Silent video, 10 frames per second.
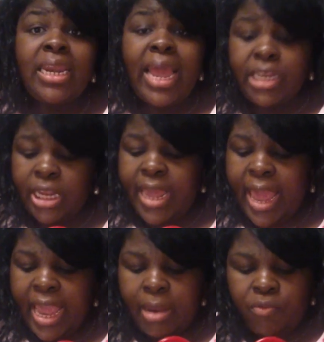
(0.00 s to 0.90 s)
it actually
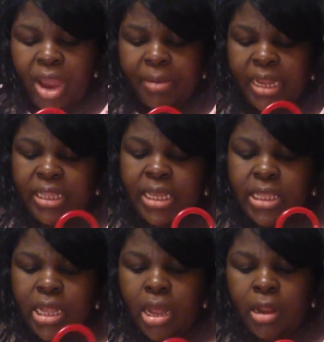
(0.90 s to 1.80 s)
came wrapped like
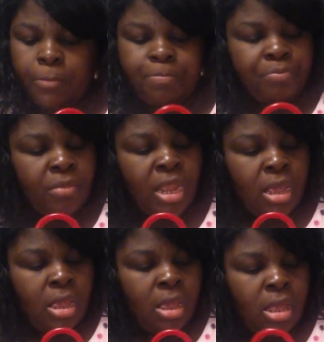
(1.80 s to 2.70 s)
this um
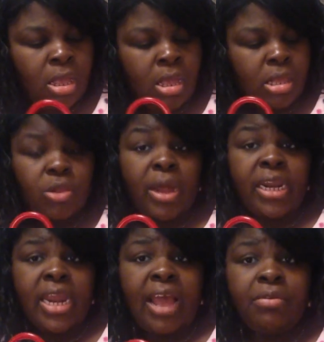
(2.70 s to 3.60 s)
so i
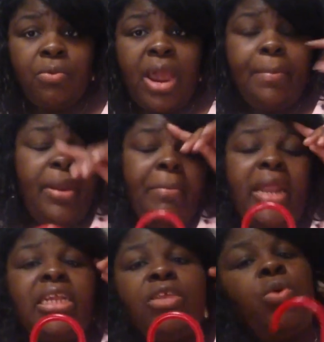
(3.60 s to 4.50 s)
didn't have to wrap it up
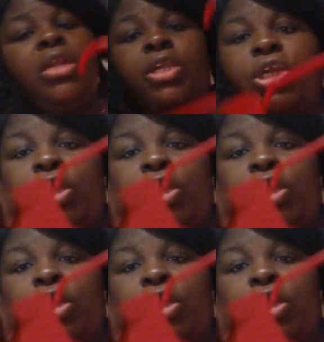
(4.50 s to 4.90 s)
but i just wanted to